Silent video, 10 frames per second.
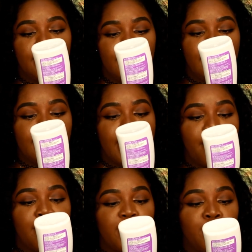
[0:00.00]

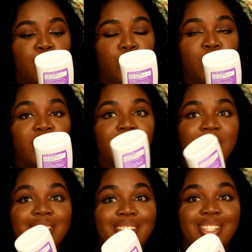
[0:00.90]
De-Damage Boost
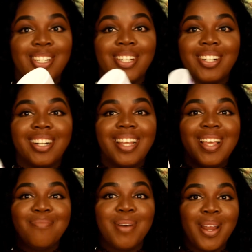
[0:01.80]
Conditioner
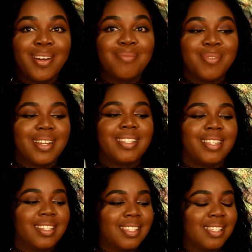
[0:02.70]
by Herbal
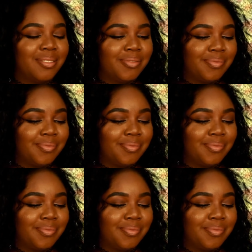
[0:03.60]
Essence.